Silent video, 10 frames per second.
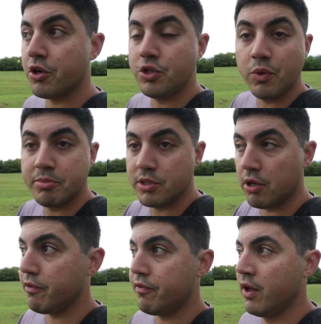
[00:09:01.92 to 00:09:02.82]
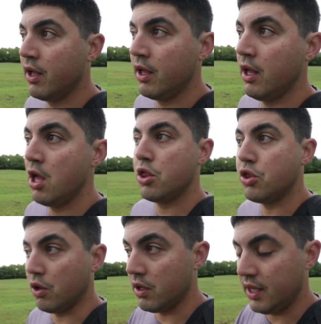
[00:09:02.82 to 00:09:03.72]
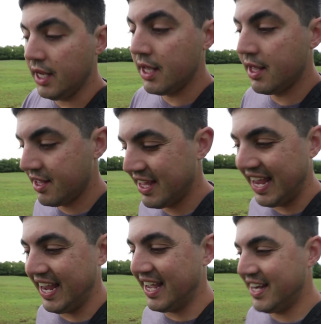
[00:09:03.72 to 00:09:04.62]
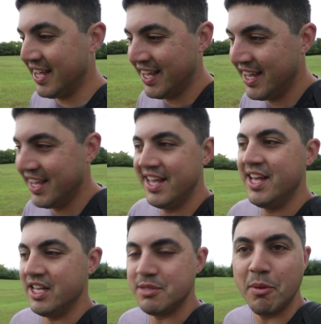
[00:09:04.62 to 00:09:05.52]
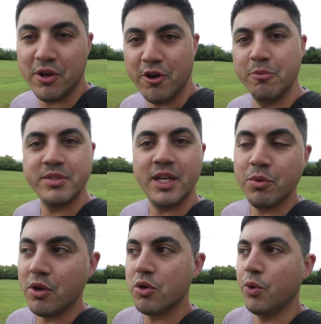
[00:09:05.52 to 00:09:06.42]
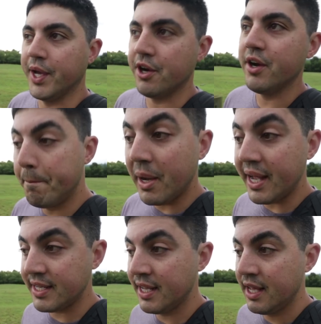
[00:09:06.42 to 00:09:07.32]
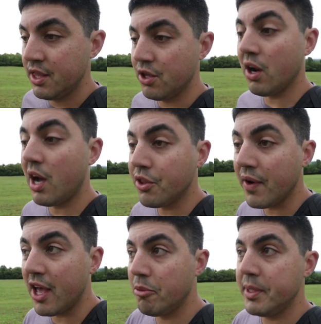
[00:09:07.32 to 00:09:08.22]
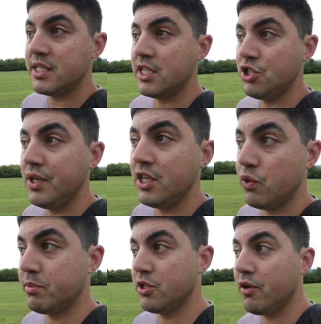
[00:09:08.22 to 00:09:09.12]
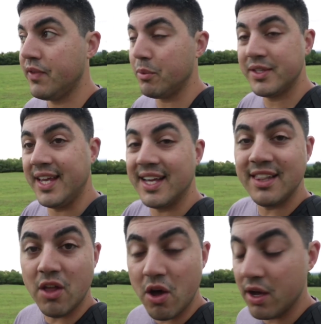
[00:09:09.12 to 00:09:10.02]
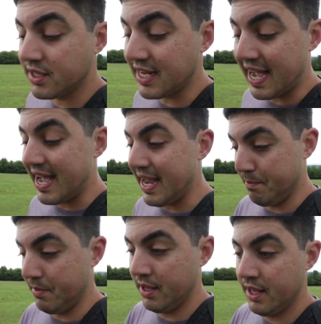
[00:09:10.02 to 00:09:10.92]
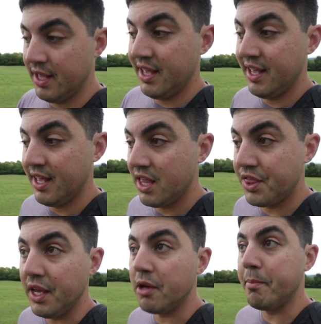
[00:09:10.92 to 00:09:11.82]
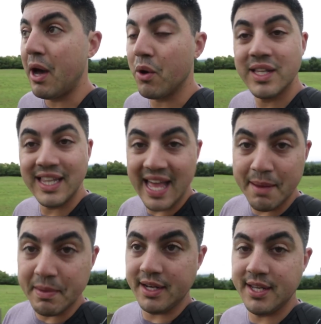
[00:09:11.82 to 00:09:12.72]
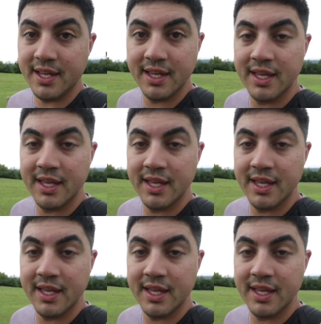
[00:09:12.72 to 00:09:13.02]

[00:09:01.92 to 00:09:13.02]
to observe thoroughly and a smaller homestead will go quicker. But there are other elements that you need to observe that will take a long time. Think about climate.